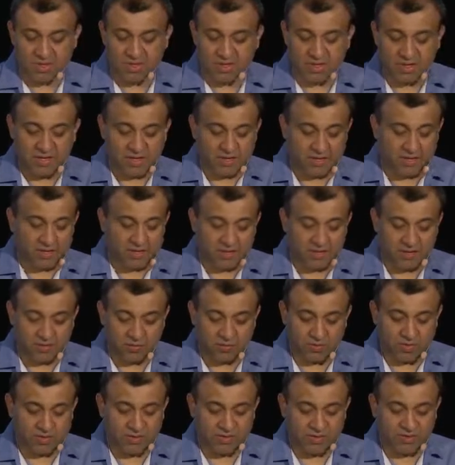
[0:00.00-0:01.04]
And
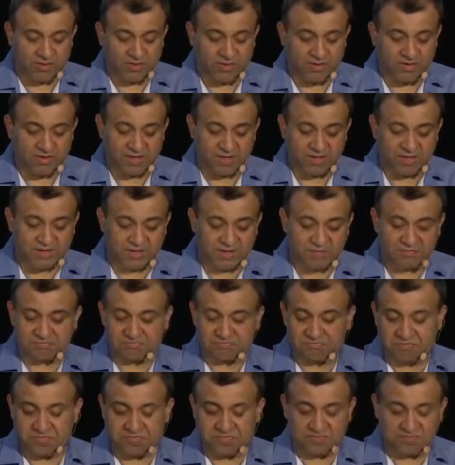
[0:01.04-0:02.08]
it integrates
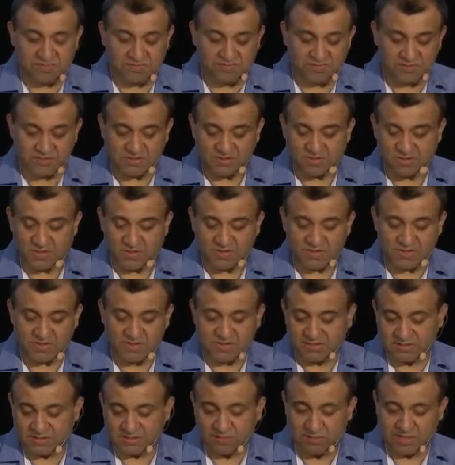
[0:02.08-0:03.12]
with the service mesh, and
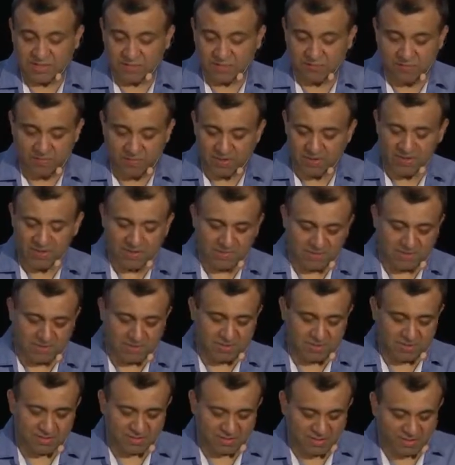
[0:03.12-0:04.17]
it's quite
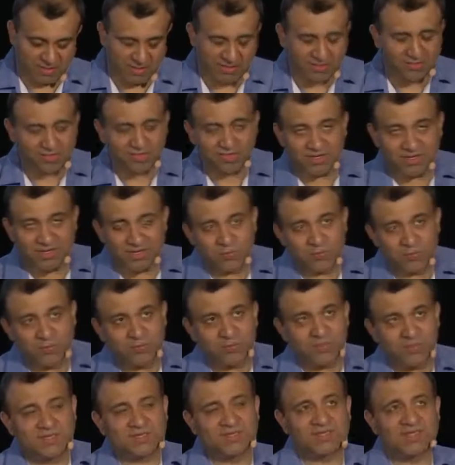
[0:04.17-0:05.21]
pluggable. Initially, when
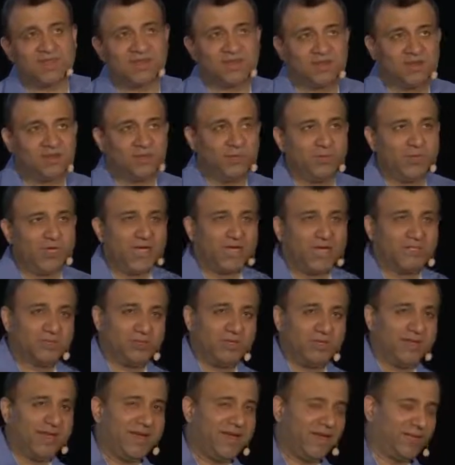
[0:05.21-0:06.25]
we started, we
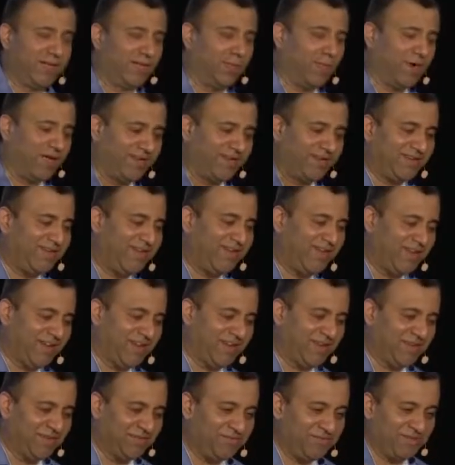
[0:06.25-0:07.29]
actually had one
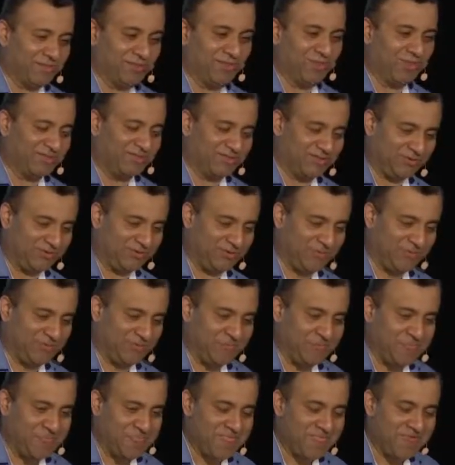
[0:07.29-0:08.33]
Knative repository.
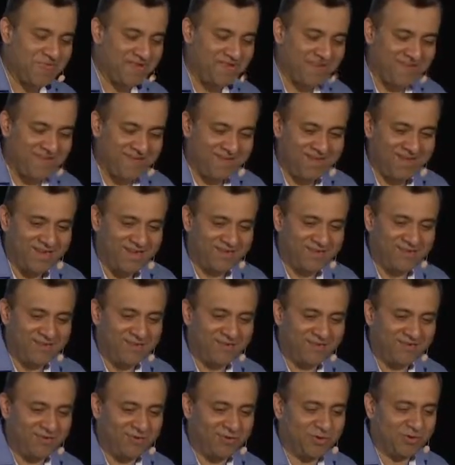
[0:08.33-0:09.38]
And
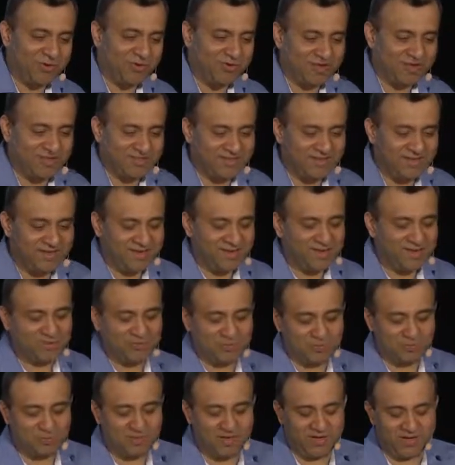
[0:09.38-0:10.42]
later on, we decided to
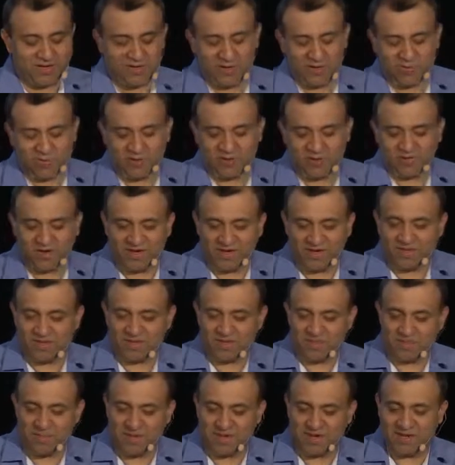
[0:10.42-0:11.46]
split into
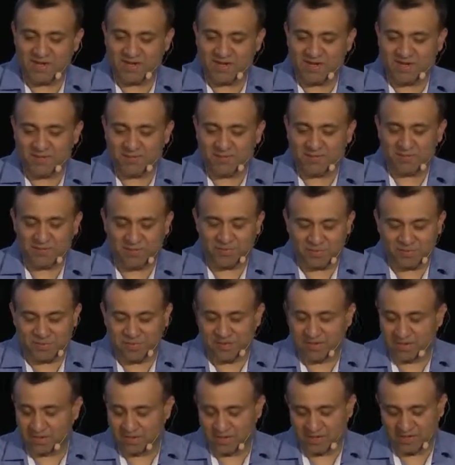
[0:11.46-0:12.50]
eventing build
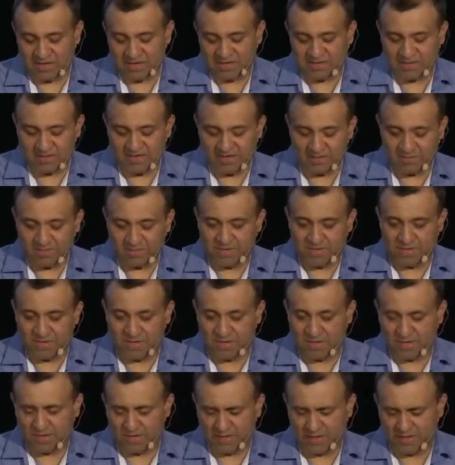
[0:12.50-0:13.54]

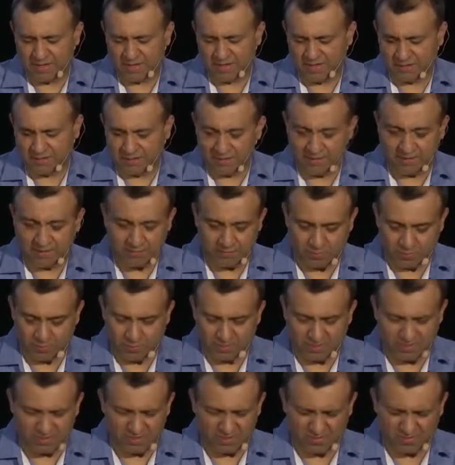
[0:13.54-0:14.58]
and the third
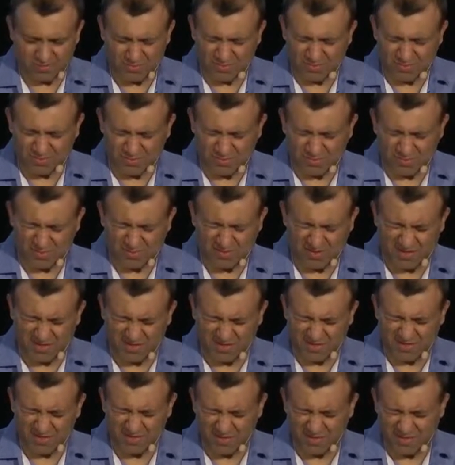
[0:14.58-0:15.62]
one, which would be
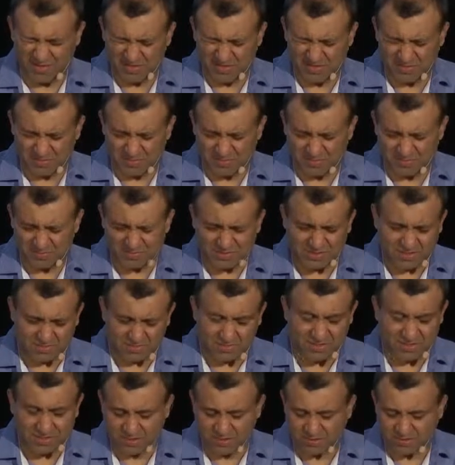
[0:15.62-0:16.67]
eventing build, which was
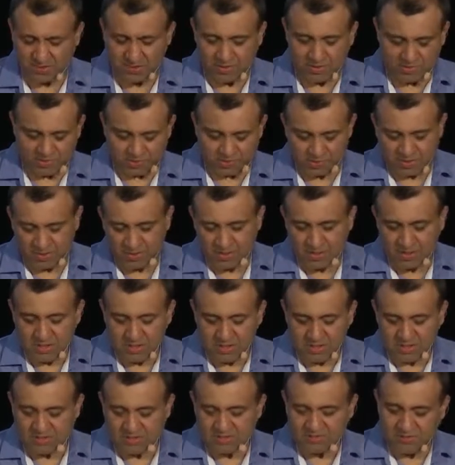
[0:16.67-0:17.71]
serving. Yeah, sorry.
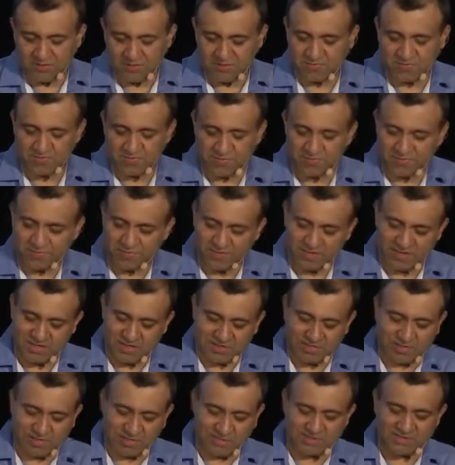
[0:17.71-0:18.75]
These three ones separately,
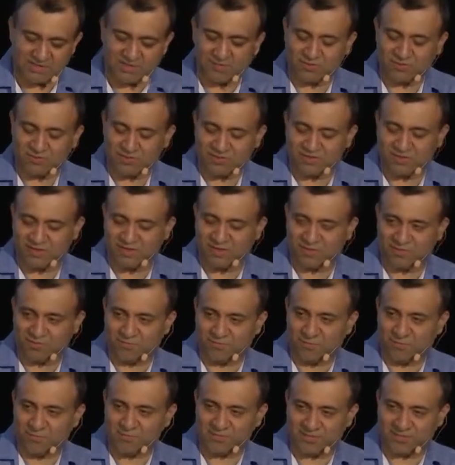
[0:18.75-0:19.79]
because that was a kind of
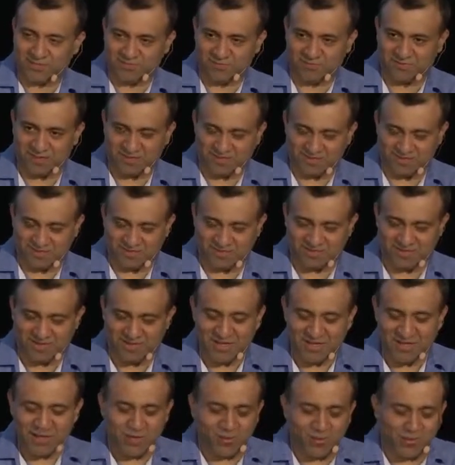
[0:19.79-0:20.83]
forcing function.
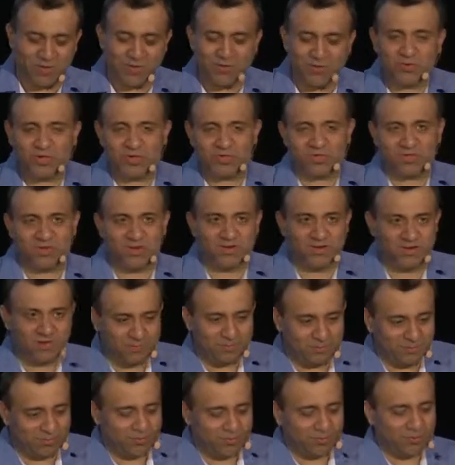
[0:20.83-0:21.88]
When you have one
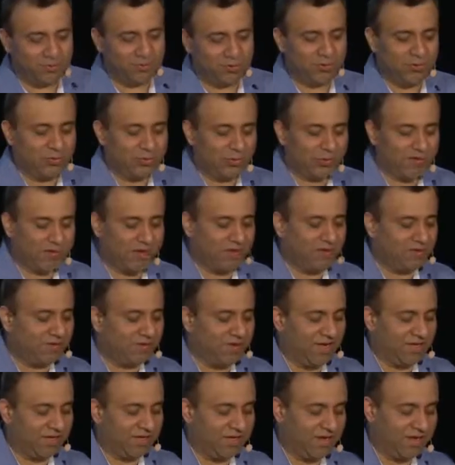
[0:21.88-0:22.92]
repo, you kind of
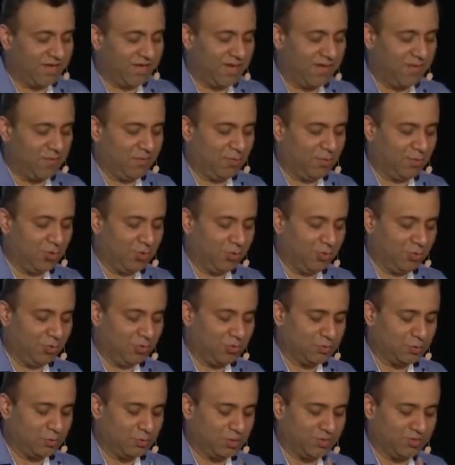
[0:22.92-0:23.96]
have like, I want to
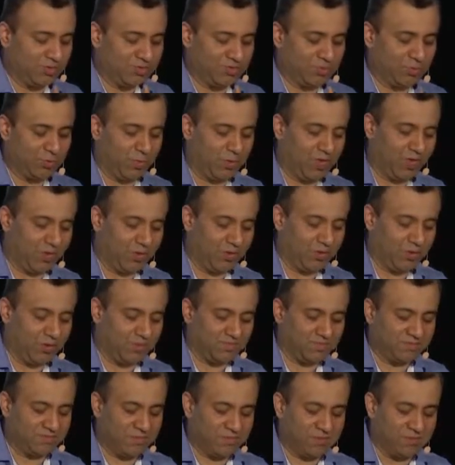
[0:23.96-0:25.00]
use version 1
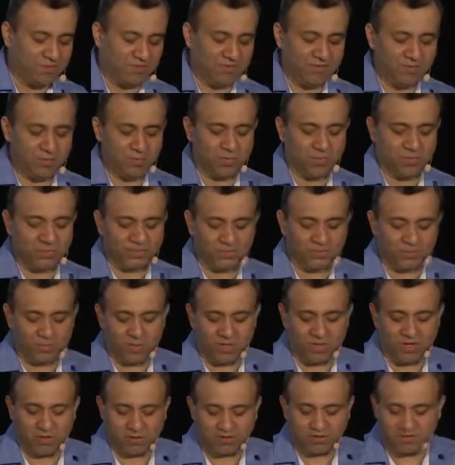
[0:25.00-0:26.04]
of build with version
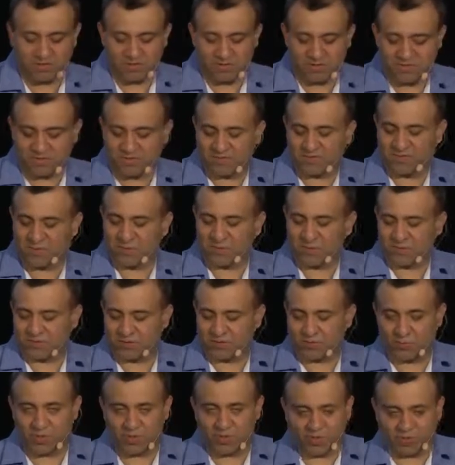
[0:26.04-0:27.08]
1 of serving with
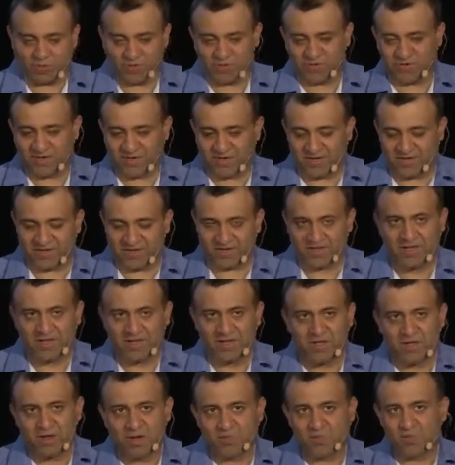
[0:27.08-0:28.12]
version 1 of eventing.
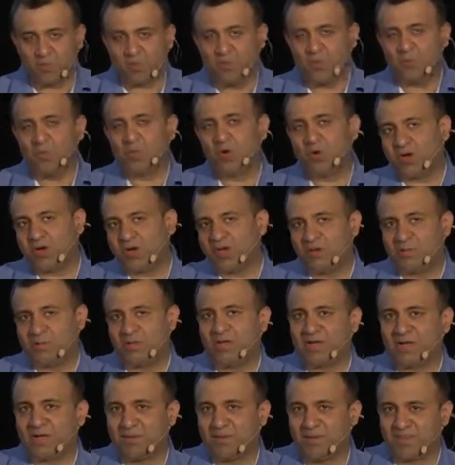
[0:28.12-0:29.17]
But we wanted a
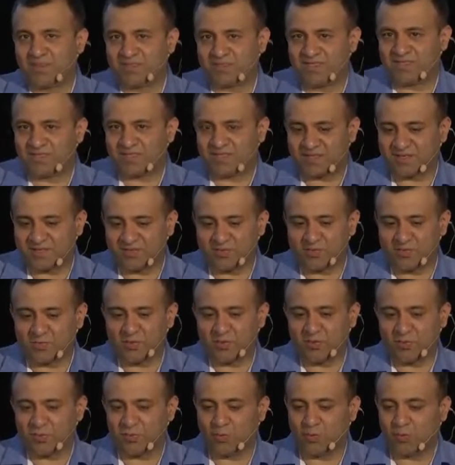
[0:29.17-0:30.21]
pluggable system, so we
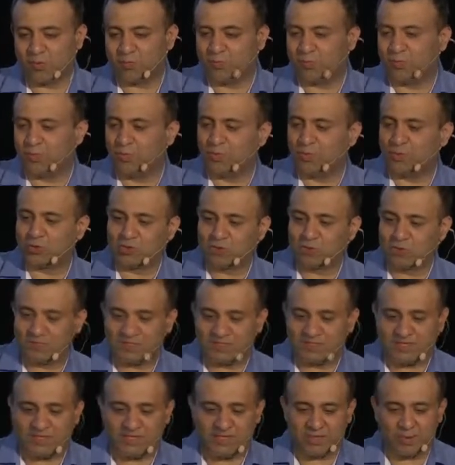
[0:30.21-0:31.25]
don't want to force you in
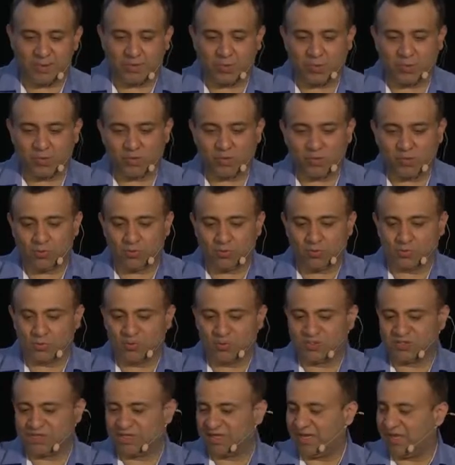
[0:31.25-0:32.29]
saying you want to use
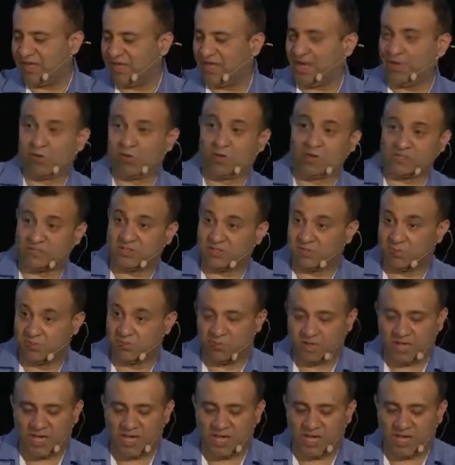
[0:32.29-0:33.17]
version across the board.